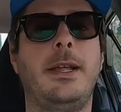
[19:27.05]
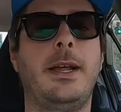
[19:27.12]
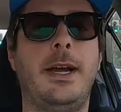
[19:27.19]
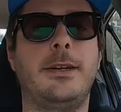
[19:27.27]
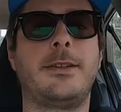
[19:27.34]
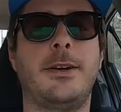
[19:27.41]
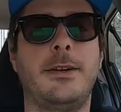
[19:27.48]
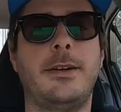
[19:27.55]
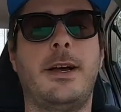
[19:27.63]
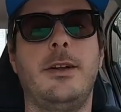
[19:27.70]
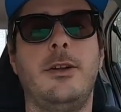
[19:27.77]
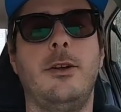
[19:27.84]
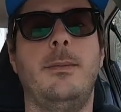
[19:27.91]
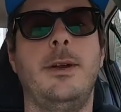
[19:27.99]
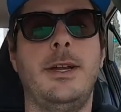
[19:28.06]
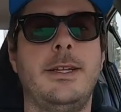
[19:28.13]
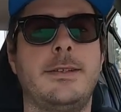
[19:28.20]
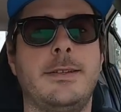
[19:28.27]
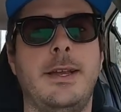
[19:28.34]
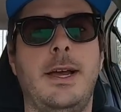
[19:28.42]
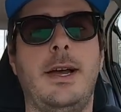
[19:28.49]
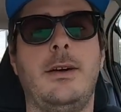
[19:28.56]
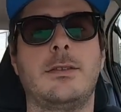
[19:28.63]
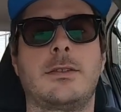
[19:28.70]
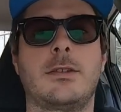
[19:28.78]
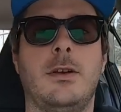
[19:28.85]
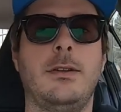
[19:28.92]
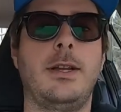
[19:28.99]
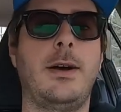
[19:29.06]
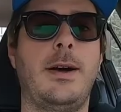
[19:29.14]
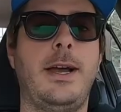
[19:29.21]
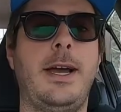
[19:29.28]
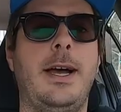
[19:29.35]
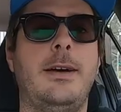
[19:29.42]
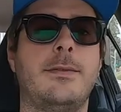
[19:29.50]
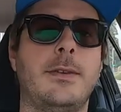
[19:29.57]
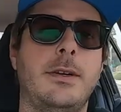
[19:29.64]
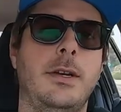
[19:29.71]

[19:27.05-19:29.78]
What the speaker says: I turned on Uber Eats now, so now I have